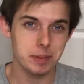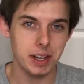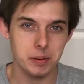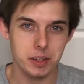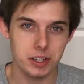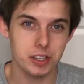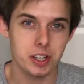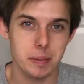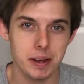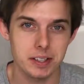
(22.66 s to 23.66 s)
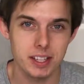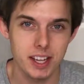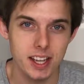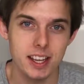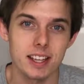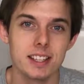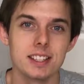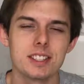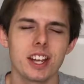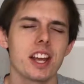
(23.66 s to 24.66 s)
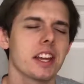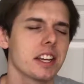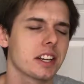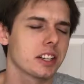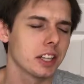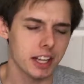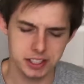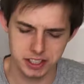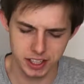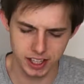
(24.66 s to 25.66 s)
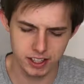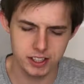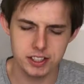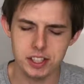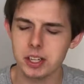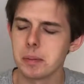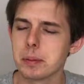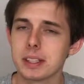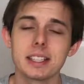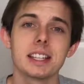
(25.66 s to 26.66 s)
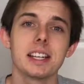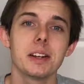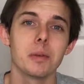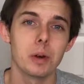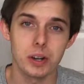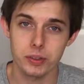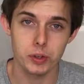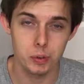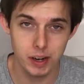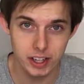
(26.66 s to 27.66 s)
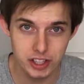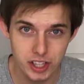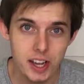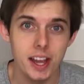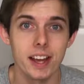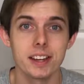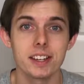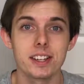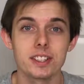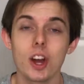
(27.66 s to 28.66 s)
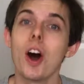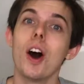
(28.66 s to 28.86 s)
that I want to talk about is a classic and is completely worth your watch, and it is